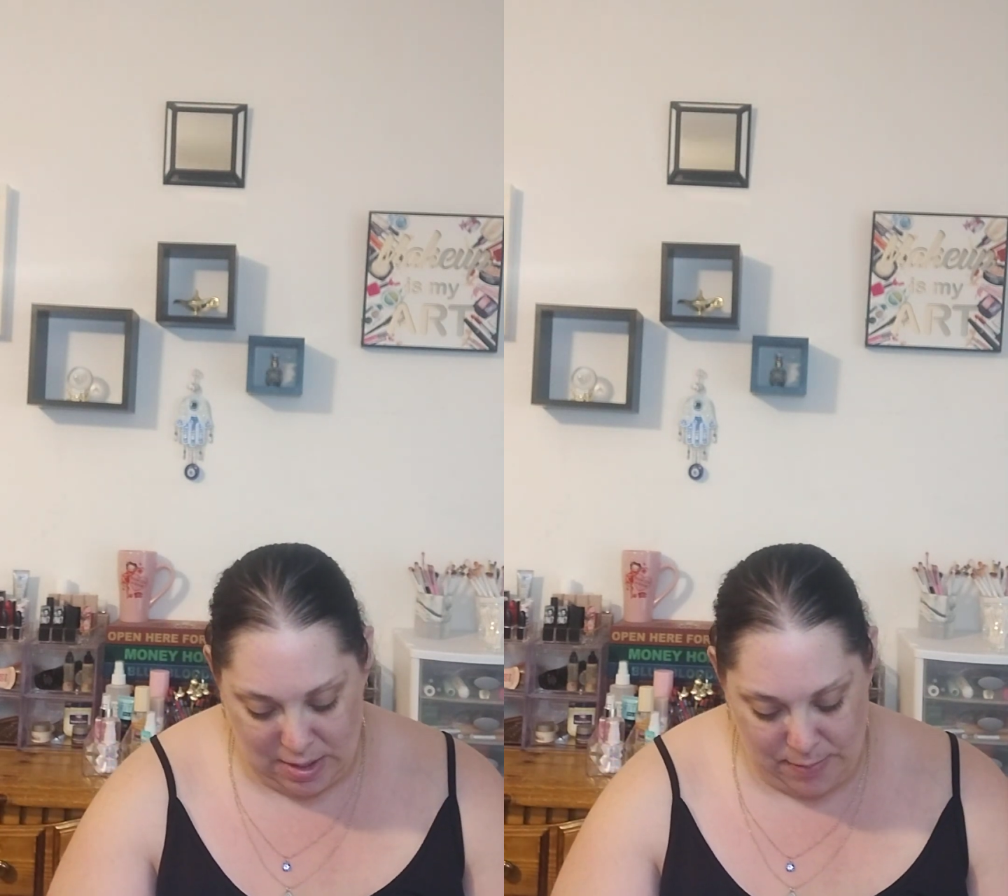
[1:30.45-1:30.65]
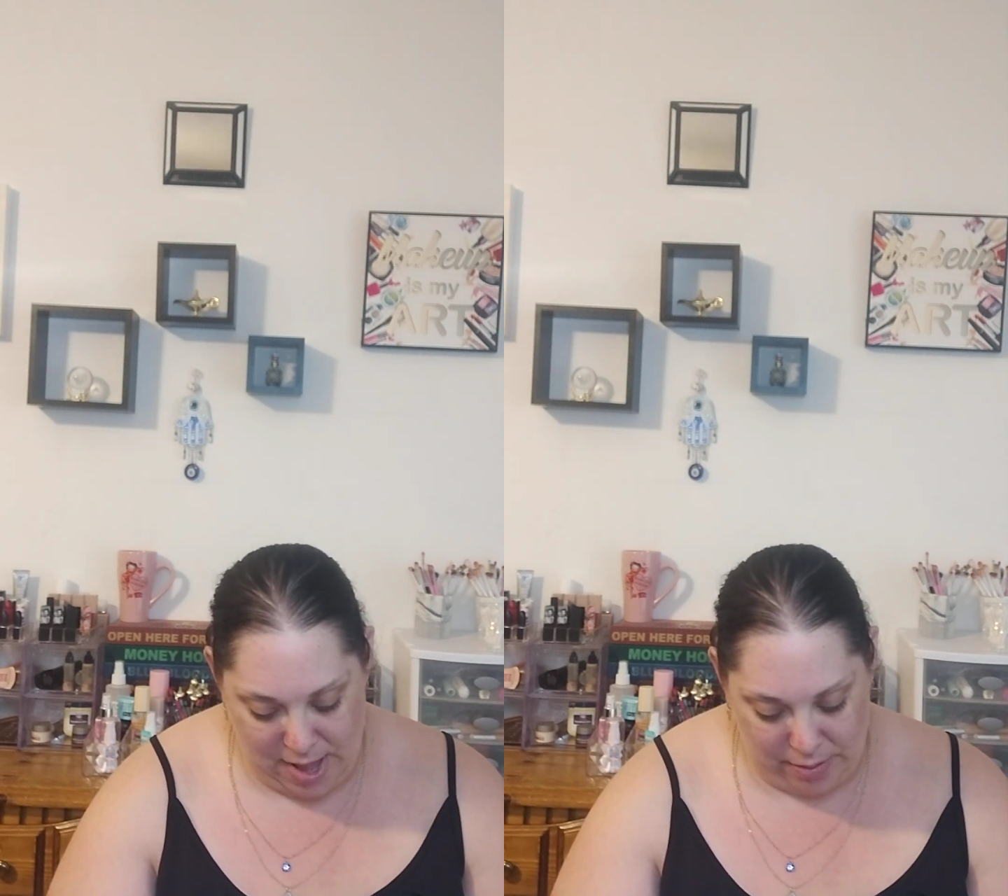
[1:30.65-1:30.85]

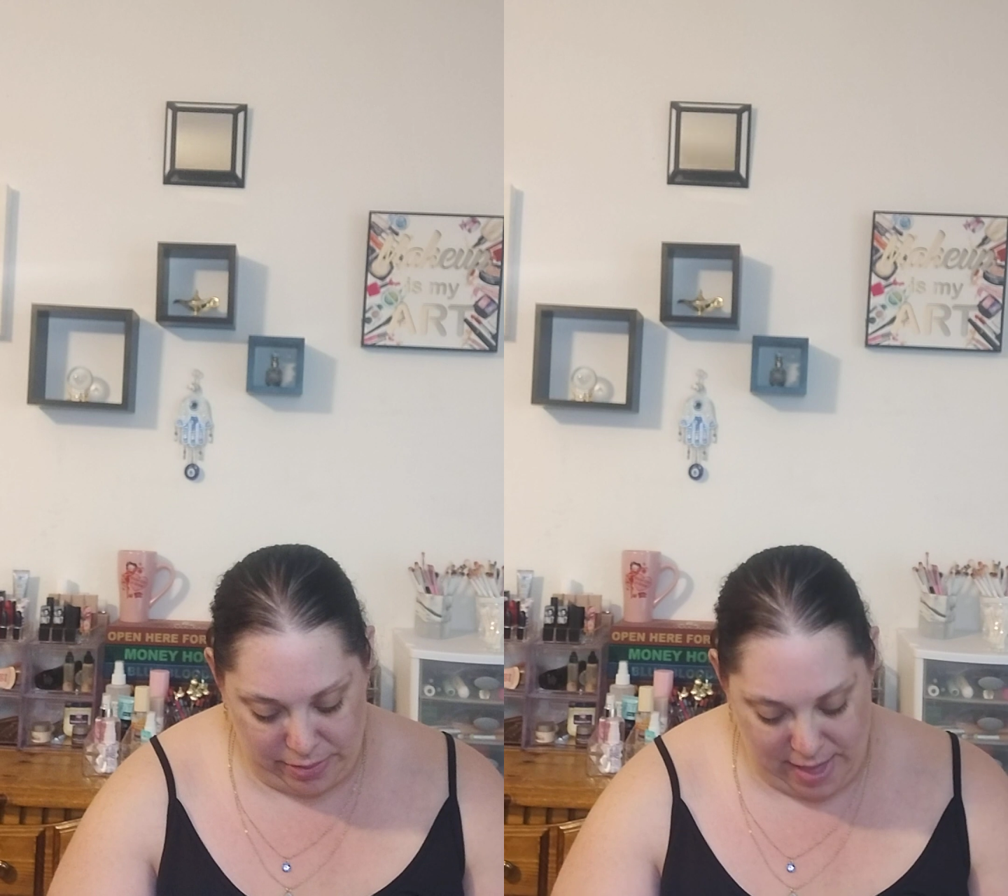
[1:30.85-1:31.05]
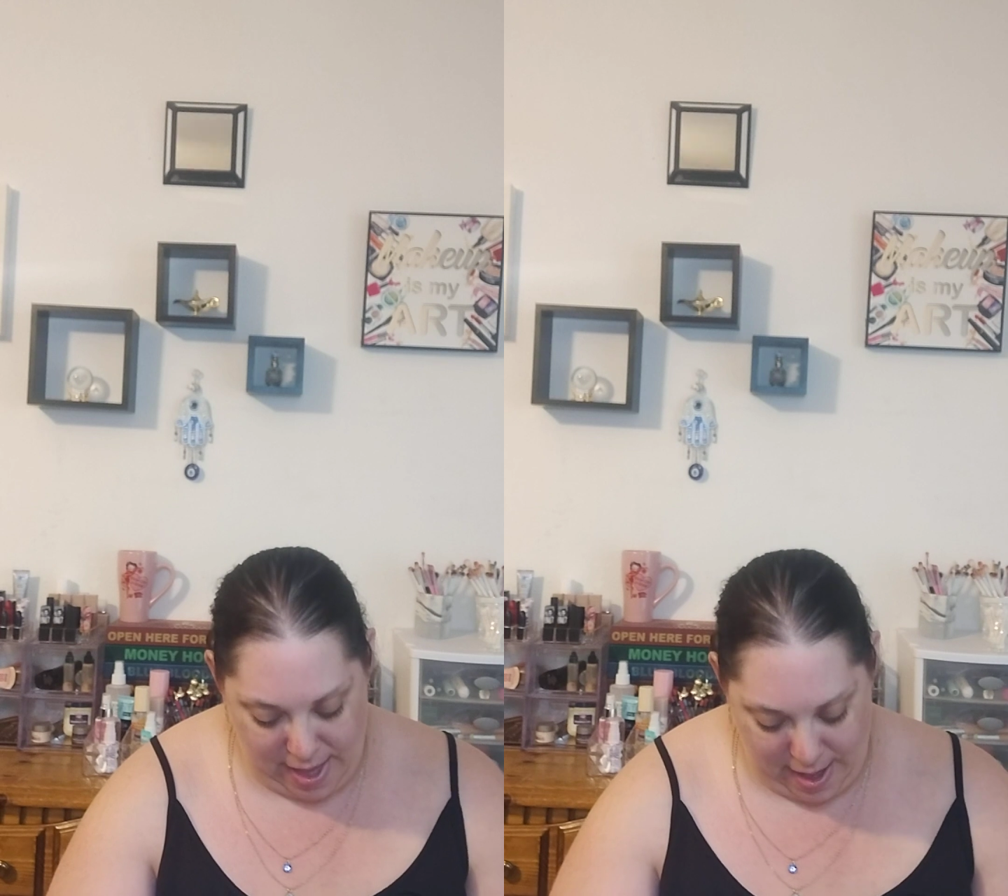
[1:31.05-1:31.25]

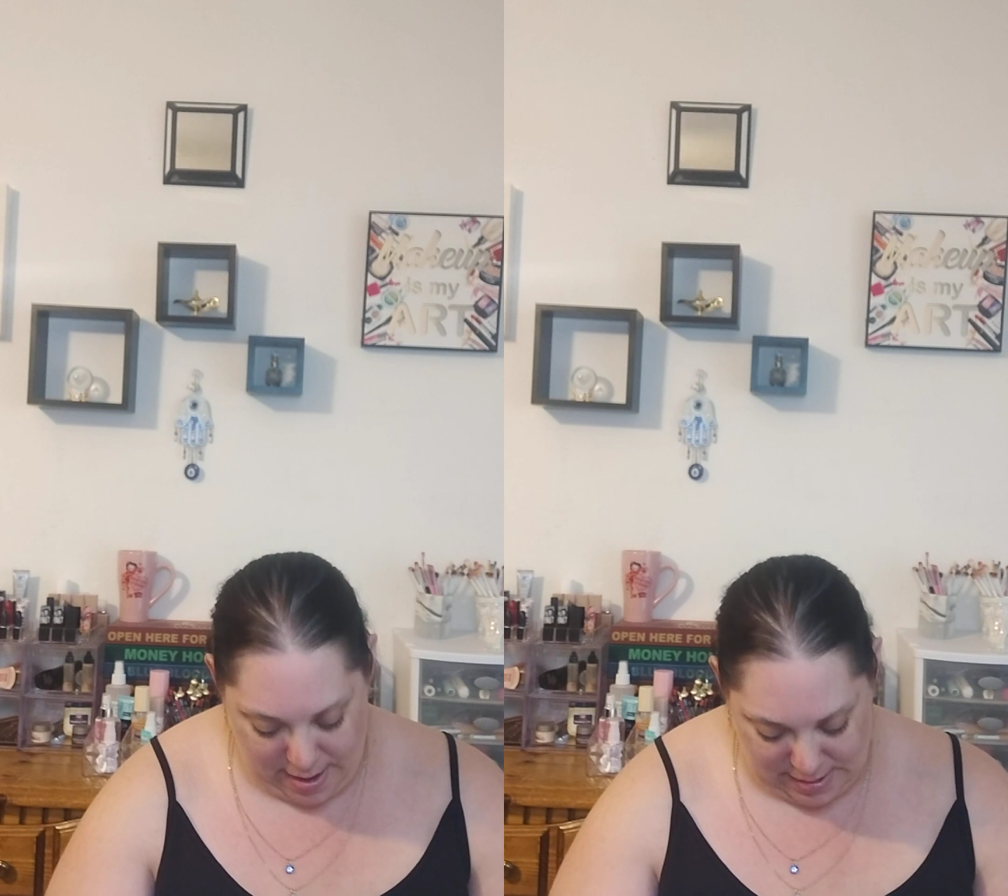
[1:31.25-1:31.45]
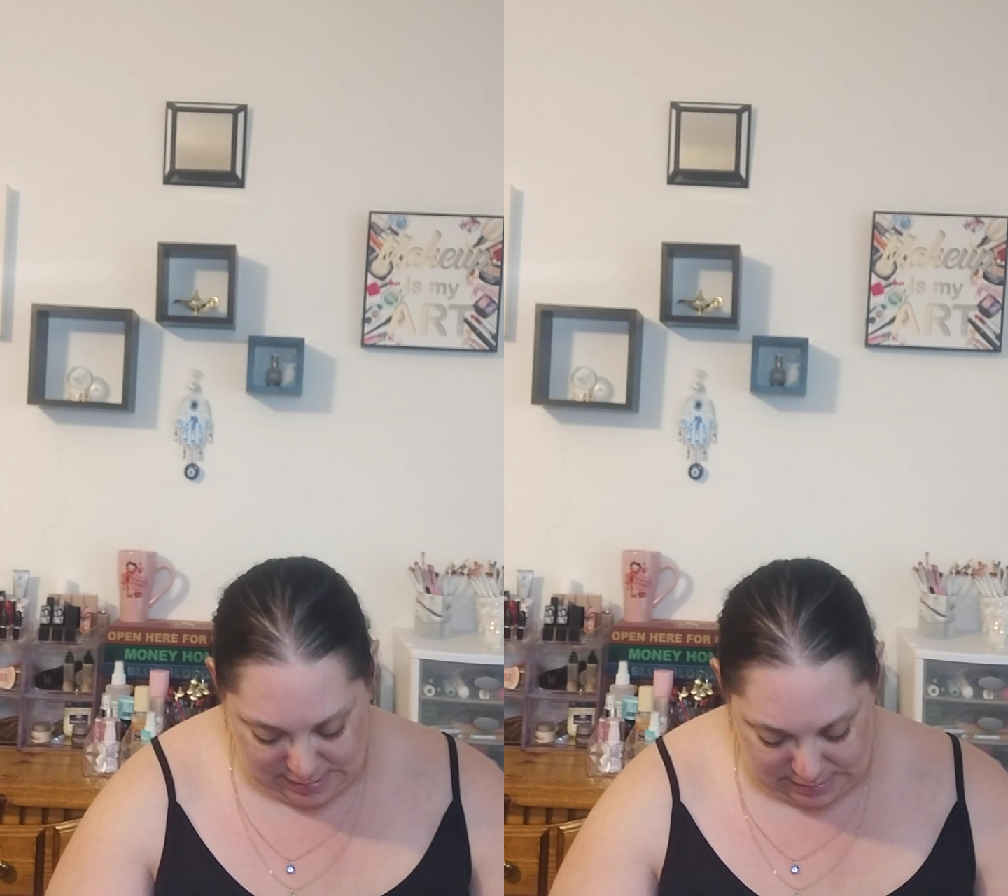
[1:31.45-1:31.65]
about
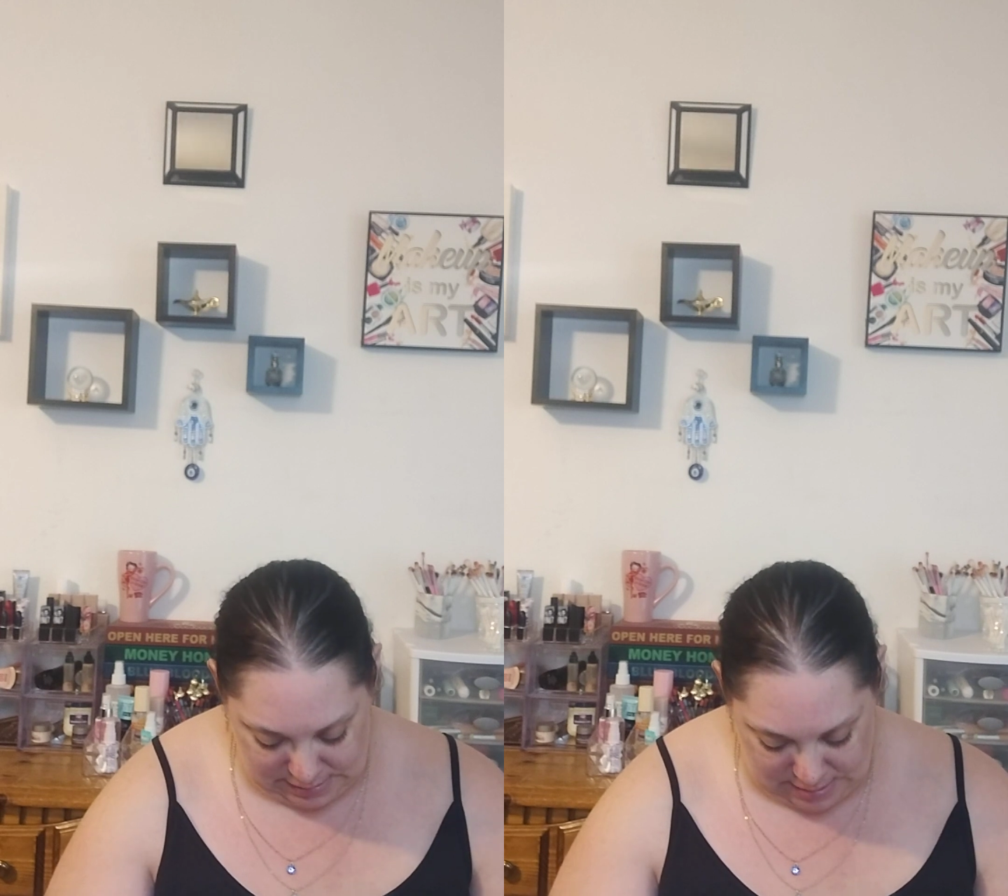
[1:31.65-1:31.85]
that.